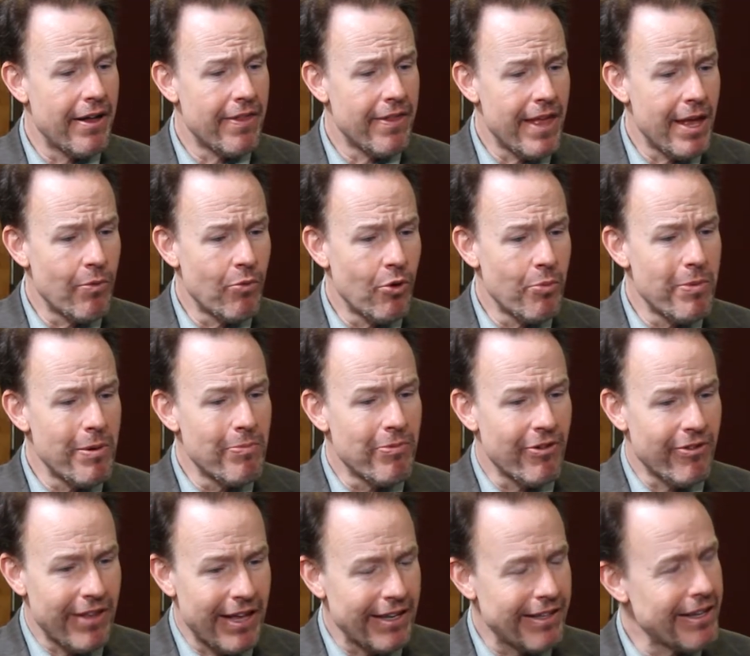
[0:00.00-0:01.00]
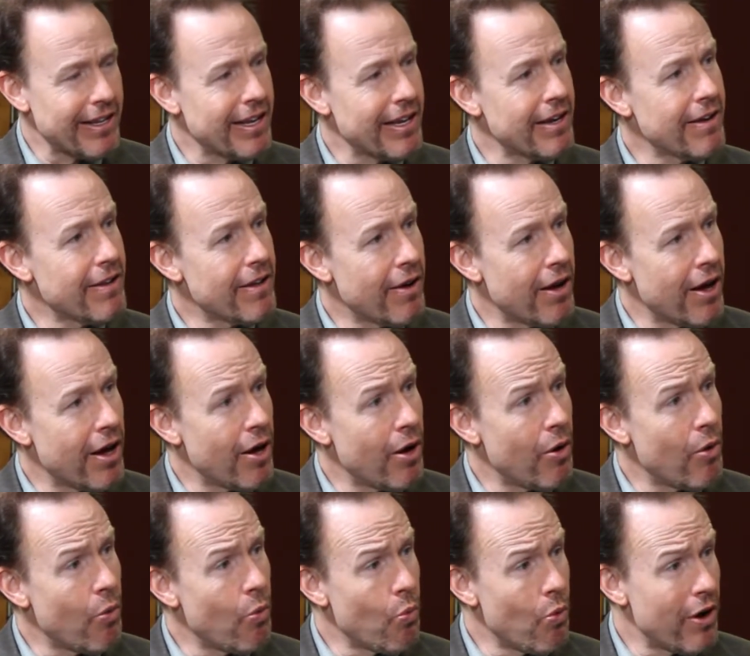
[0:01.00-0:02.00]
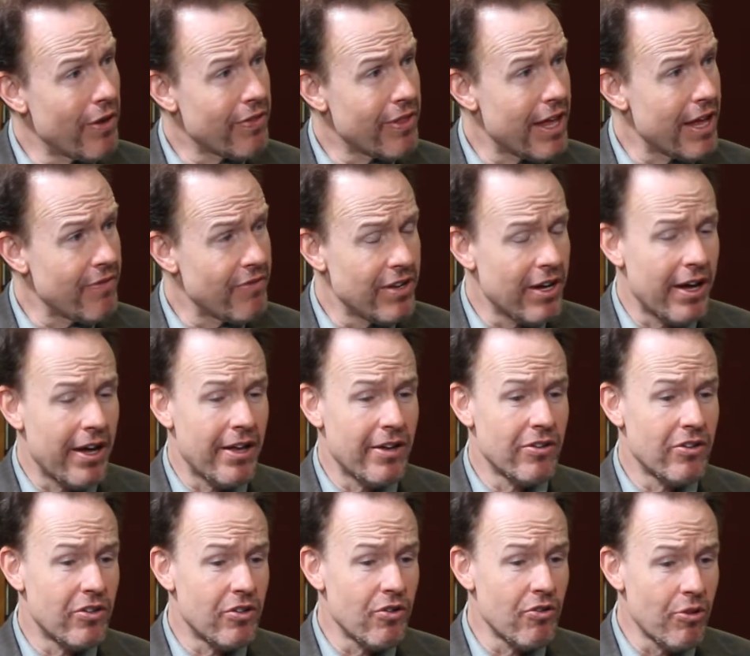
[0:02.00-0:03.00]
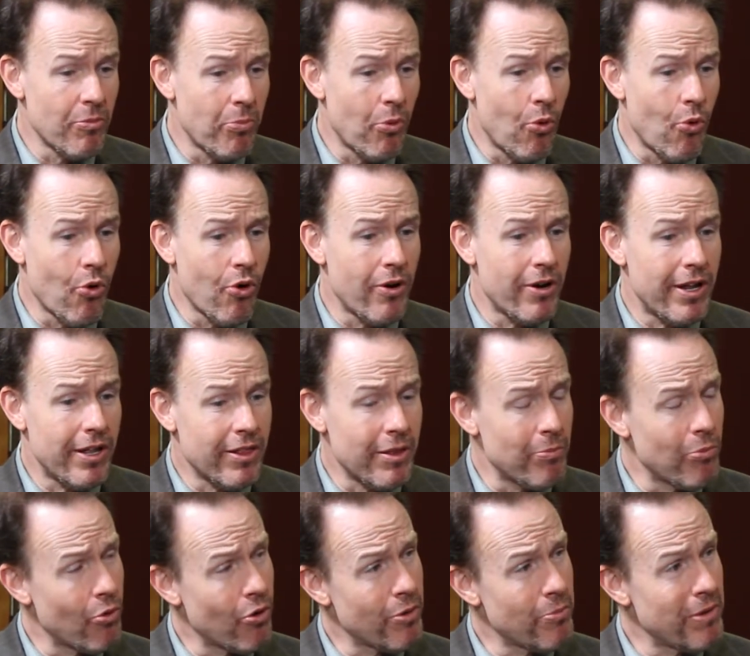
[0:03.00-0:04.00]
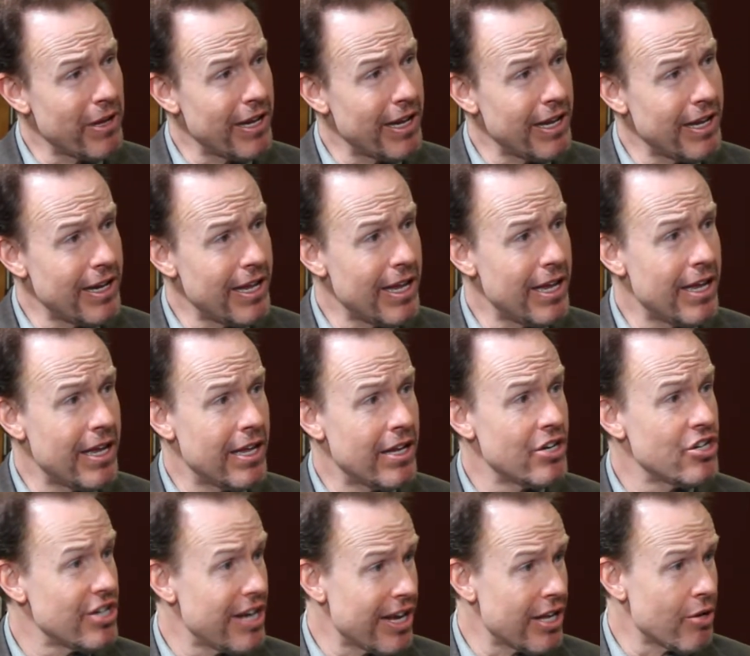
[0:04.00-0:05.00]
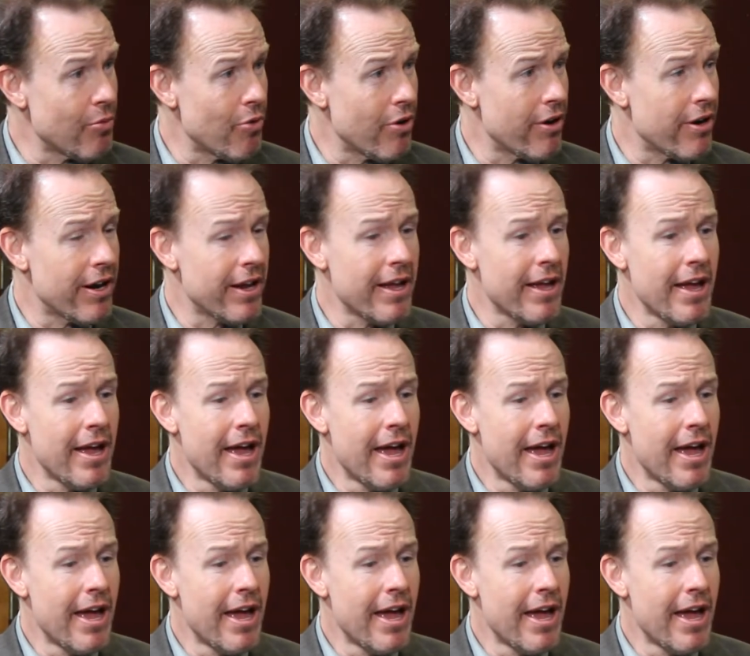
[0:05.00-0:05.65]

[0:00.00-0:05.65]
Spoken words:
They will be presenting what they've done to the board at the board meeting in January.